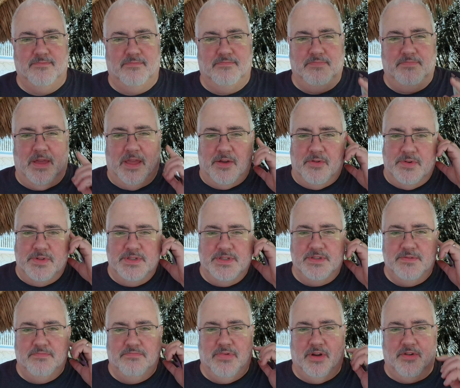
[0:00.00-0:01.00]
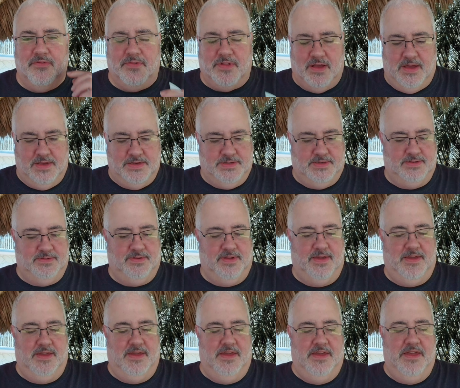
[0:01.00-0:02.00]
Penguins, butterflies.
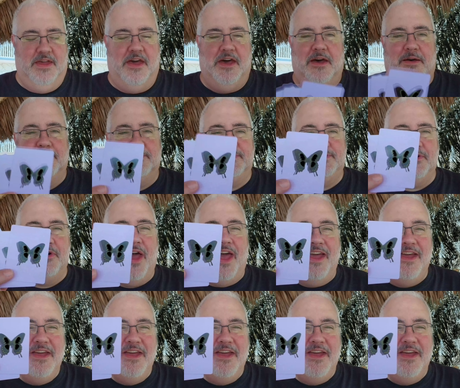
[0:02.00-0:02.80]
So,